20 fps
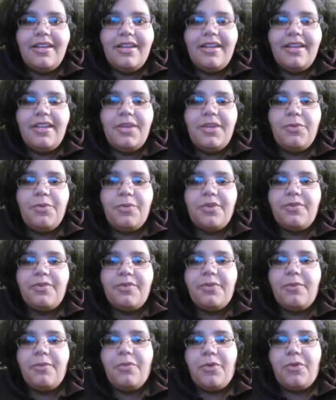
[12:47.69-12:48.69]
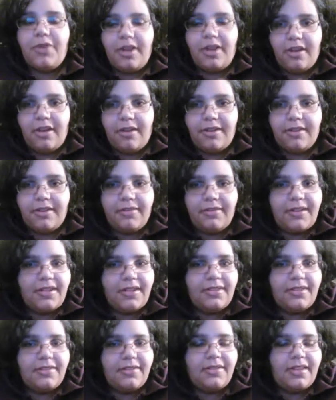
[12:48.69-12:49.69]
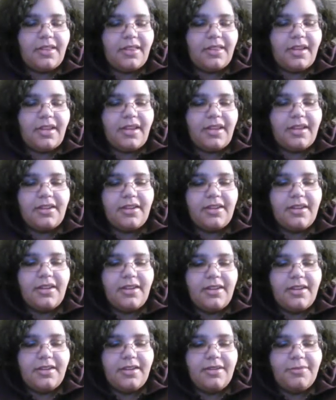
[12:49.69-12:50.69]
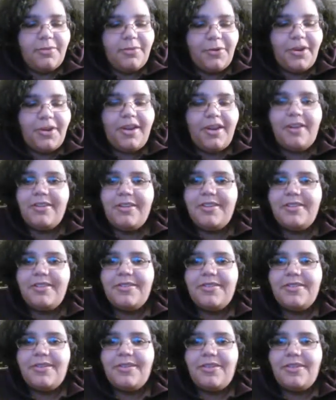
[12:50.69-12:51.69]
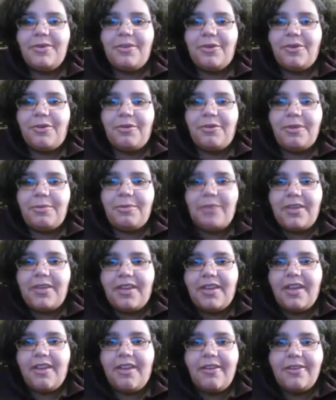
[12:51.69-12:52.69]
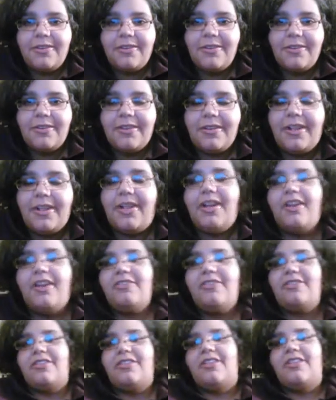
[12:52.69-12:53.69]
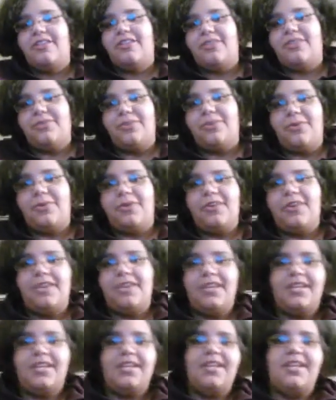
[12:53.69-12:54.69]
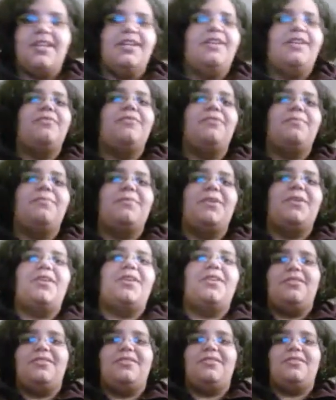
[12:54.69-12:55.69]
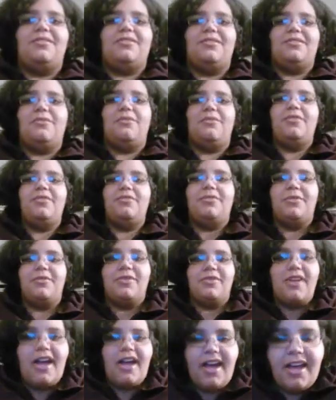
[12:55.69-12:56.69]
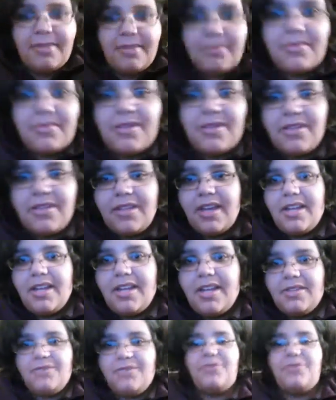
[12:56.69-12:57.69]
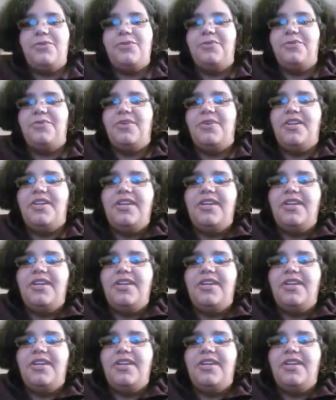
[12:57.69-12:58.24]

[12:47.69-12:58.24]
he works for Moriarty, if I didn't say that. And Moriarty is another creepy character that I never did his story. Because, one, for time, and two,